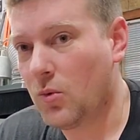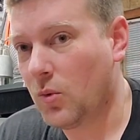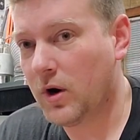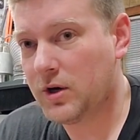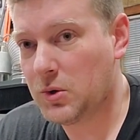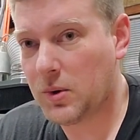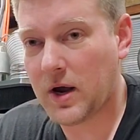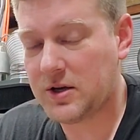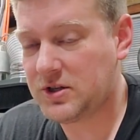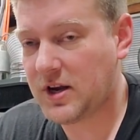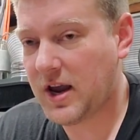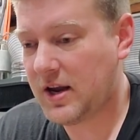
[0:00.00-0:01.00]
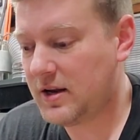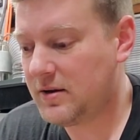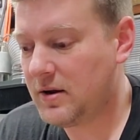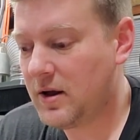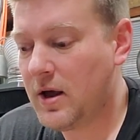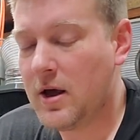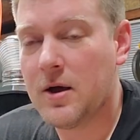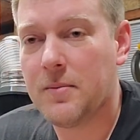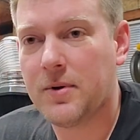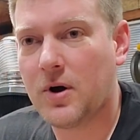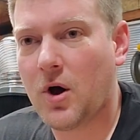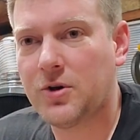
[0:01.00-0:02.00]
where you were educated,
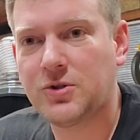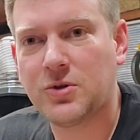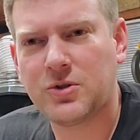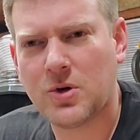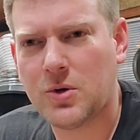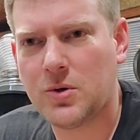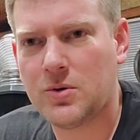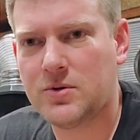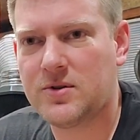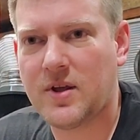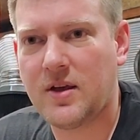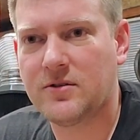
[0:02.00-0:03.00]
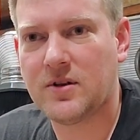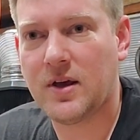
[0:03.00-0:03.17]
but it also shows things